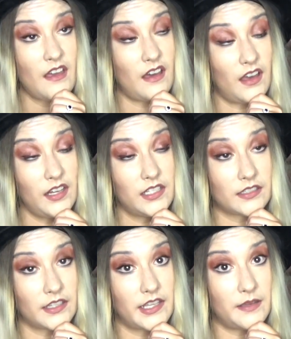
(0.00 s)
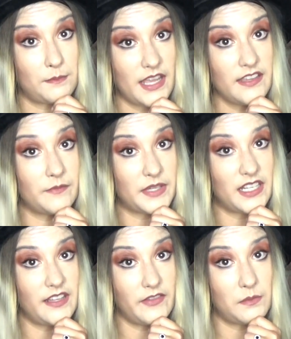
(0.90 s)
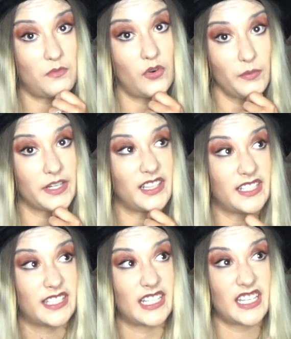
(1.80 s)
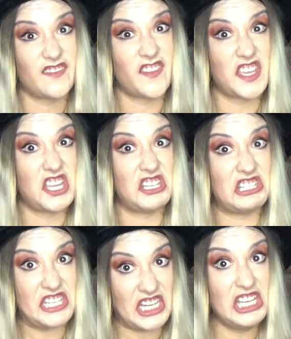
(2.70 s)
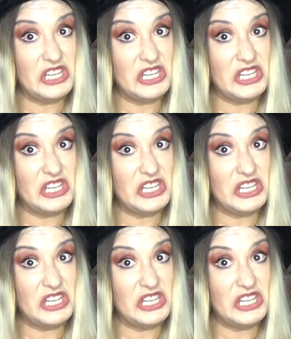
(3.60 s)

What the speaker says: Honestly, it may have been even more realistic if they did